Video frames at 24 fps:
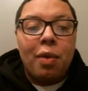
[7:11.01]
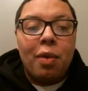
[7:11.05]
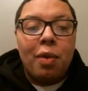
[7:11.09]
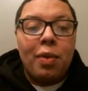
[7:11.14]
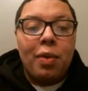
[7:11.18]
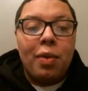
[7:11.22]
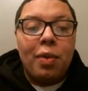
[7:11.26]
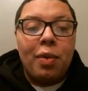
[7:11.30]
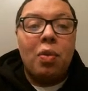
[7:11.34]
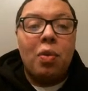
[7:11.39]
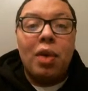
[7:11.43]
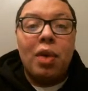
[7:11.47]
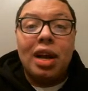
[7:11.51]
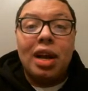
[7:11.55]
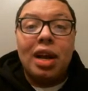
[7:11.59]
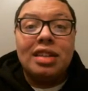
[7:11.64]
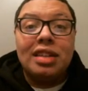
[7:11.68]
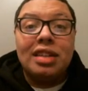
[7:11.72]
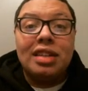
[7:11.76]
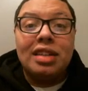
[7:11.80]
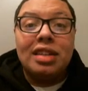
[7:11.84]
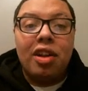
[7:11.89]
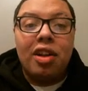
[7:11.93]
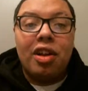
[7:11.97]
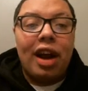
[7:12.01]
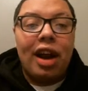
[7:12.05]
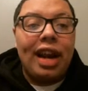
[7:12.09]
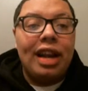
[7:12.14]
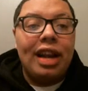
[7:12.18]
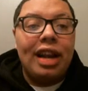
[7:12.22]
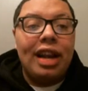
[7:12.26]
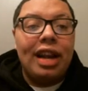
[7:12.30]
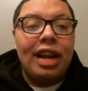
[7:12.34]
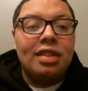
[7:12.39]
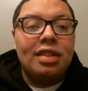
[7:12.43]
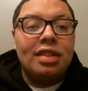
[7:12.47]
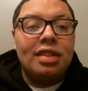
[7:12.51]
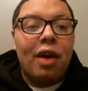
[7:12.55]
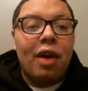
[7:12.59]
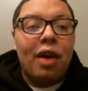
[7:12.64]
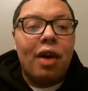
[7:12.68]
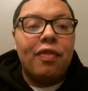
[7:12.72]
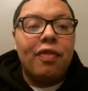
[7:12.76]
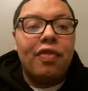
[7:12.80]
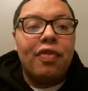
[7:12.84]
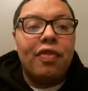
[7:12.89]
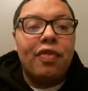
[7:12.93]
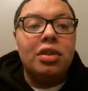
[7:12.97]
We have the one Constellar Hades. Now,
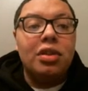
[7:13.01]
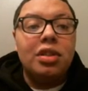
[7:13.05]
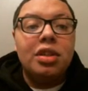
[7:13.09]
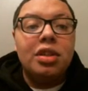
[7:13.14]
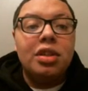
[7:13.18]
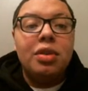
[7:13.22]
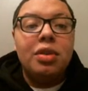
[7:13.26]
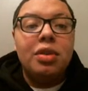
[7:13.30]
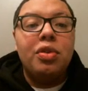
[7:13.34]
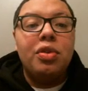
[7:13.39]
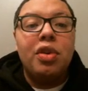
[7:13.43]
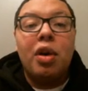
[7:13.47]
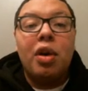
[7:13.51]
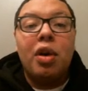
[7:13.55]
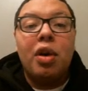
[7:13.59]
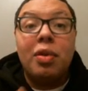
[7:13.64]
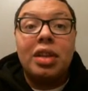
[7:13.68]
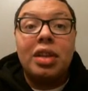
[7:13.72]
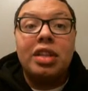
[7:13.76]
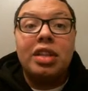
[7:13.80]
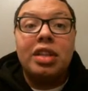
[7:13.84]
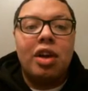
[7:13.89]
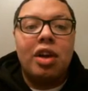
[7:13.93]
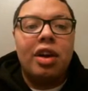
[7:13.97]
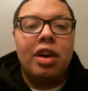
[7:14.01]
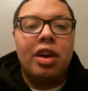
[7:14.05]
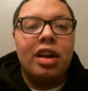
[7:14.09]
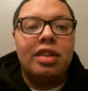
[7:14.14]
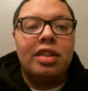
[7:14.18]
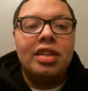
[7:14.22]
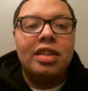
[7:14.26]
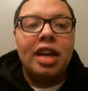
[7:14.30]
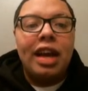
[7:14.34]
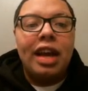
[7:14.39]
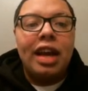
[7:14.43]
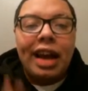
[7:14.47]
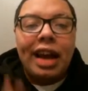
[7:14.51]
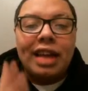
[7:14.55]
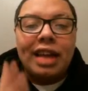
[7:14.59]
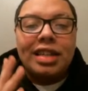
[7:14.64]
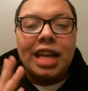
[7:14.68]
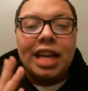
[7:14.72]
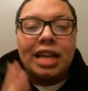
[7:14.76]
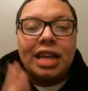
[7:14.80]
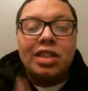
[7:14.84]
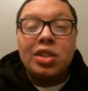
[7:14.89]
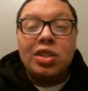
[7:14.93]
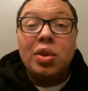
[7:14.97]
for those of you who don't know what this card does, it
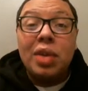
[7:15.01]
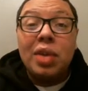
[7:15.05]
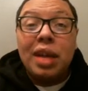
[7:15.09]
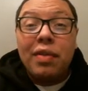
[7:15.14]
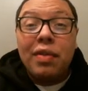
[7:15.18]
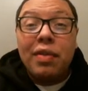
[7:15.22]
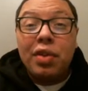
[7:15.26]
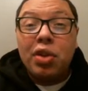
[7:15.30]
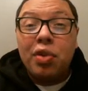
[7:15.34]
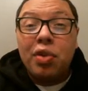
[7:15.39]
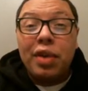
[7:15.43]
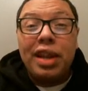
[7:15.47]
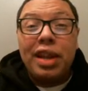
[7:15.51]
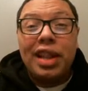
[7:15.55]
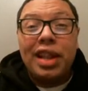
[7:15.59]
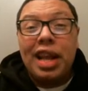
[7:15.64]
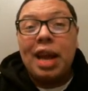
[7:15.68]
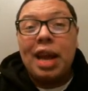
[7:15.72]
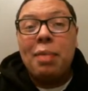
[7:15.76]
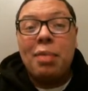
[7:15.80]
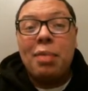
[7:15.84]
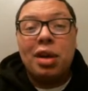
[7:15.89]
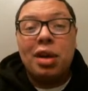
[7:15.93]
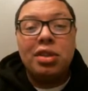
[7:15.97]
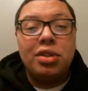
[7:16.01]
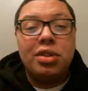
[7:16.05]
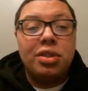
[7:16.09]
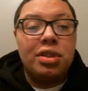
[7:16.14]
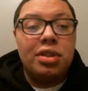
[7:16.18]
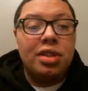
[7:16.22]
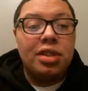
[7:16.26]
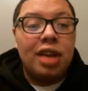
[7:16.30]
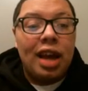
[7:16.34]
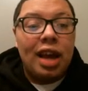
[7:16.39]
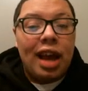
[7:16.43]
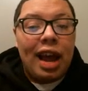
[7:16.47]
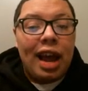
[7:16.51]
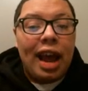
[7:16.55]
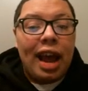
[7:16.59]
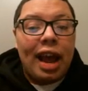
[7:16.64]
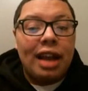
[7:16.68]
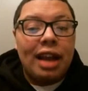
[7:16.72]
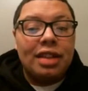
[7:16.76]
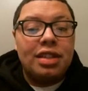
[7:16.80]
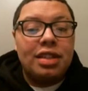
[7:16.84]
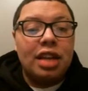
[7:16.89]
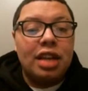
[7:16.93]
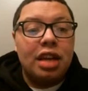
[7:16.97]
takes 2 level 3 light monsters,
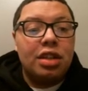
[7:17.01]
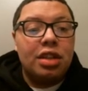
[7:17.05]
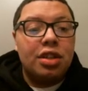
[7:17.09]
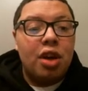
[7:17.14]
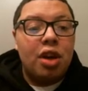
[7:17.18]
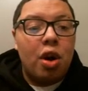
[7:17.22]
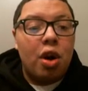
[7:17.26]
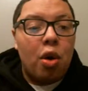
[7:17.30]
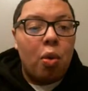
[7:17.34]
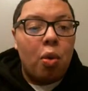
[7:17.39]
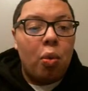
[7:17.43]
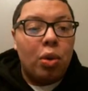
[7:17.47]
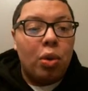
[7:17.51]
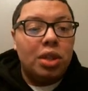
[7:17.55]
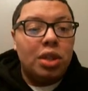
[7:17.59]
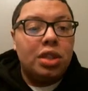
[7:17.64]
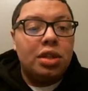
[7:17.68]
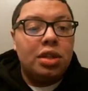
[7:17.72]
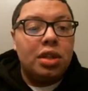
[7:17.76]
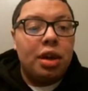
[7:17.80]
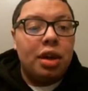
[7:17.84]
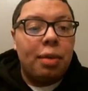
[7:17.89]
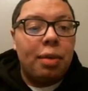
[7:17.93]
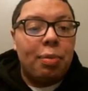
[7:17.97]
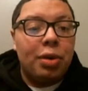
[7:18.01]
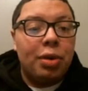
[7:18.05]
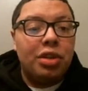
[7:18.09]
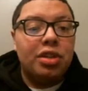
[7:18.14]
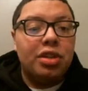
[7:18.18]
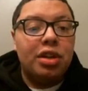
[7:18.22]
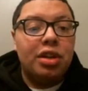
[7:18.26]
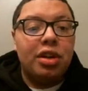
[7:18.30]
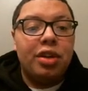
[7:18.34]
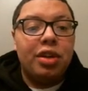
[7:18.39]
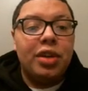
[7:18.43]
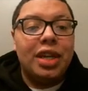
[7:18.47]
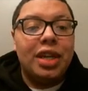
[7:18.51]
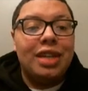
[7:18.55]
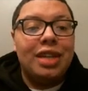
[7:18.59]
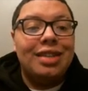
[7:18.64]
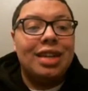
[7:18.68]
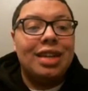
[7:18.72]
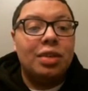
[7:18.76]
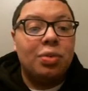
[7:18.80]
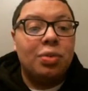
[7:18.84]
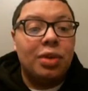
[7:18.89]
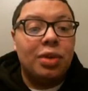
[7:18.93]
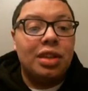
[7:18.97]
and it says once per turn you can
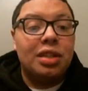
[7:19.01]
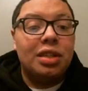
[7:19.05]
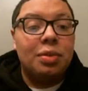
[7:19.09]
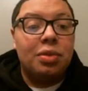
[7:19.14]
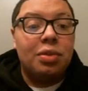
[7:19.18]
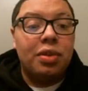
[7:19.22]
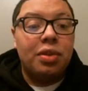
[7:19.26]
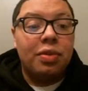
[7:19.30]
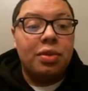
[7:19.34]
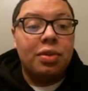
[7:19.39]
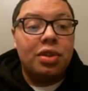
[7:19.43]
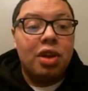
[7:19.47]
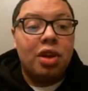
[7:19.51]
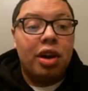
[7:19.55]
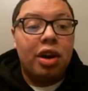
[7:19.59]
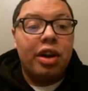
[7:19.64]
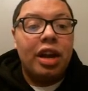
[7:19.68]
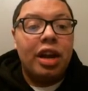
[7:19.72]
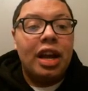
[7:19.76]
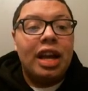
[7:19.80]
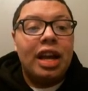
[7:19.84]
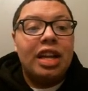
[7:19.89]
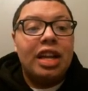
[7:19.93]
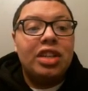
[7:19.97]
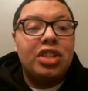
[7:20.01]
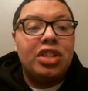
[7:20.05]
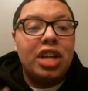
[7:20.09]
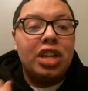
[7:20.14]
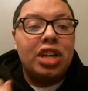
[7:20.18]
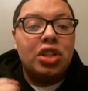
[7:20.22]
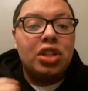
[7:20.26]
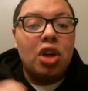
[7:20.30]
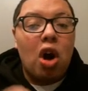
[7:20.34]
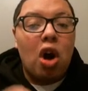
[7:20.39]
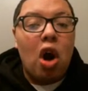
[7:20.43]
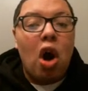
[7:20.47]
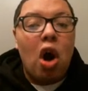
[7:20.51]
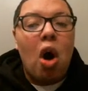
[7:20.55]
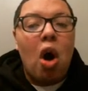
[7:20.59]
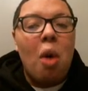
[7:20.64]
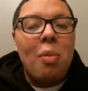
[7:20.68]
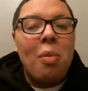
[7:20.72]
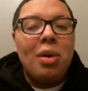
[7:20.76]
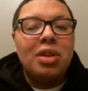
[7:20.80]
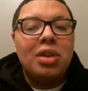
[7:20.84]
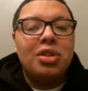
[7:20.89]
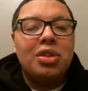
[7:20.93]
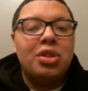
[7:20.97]
detach one exceed from this card. Change all
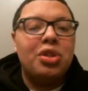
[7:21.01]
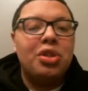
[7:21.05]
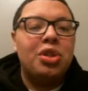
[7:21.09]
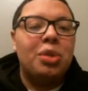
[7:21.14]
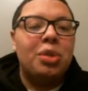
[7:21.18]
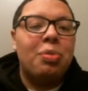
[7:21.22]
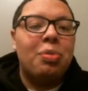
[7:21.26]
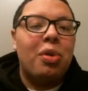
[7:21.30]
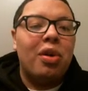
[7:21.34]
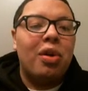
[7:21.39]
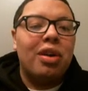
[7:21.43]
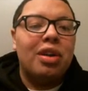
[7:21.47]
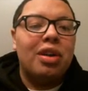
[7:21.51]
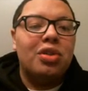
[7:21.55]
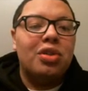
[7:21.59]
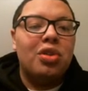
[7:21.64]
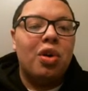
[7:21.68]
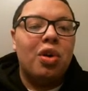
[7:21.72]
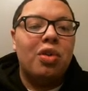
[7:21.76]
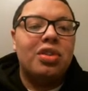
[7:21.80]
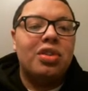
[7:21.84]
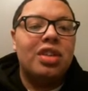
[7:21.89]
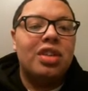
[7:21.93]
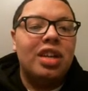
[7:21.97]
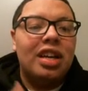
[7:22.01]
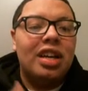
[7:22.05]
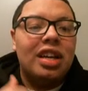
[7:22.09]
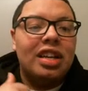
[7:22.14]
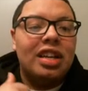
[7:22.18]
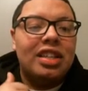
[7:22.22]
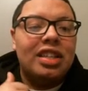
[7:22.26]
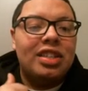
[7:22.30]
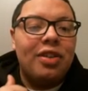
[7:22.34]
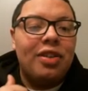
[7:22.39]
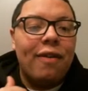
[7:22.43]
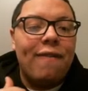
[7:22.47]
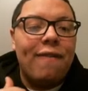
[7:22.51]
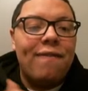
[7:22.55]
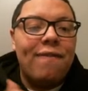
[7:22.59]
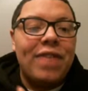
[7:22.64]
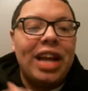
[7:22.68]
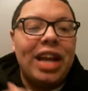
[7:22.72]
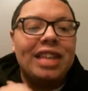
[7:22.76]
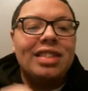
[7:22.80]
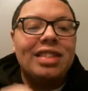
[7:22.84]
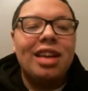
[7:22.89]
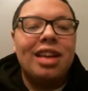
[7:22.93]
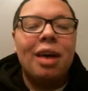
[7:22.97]
monsters your opponent controls to
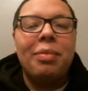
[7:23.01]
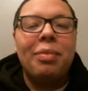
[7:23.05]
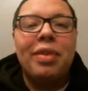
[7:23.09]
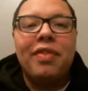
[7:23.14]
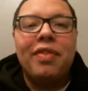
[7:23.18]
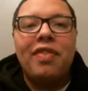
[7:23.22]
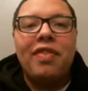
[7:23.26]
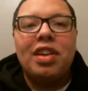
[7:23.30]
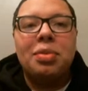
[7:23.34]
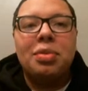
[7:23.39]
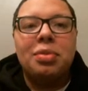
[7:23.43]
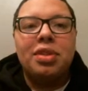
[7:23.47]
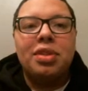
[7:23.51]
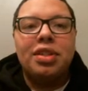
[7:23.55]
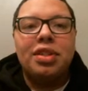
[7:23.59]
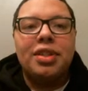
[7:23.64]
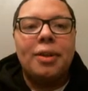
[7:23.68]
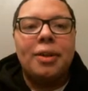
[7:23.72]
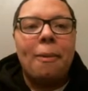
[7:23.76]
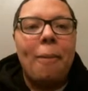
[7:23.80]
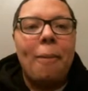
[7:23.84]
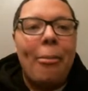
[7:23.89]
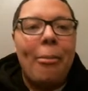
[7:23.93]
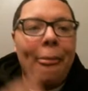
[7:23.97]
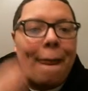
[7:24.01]
face up defense position.